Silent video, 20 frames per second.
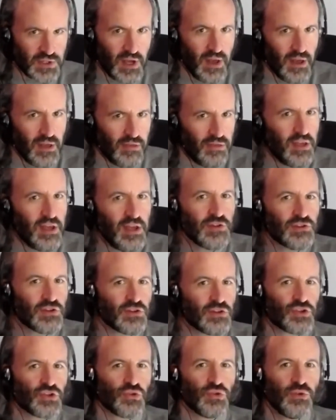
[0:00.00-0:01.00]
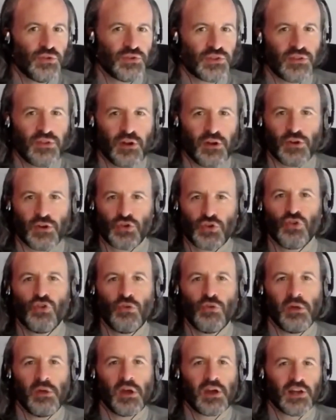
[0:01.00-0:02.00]
These are truths that are true
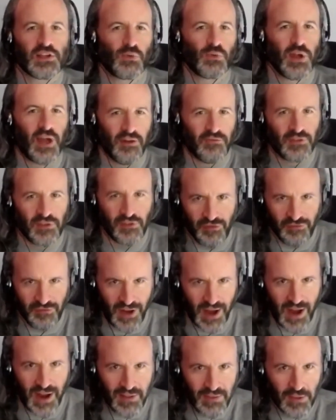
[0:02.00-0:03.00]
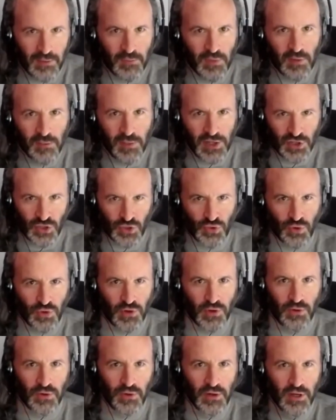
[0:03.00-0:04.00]
because we have defined them to be true.